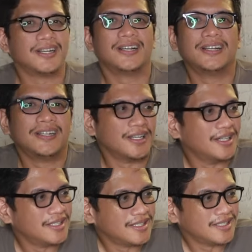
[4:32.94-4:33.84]

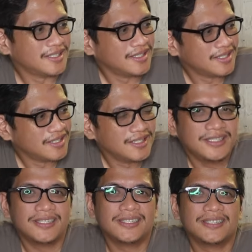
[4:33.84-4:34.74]

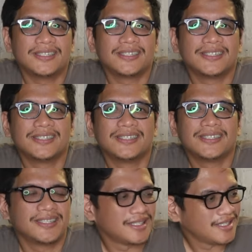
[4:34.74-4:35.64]

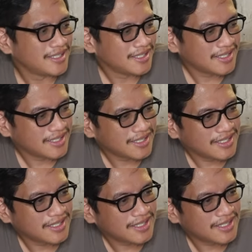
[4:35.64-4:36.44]
No words are spoken by the person on screen.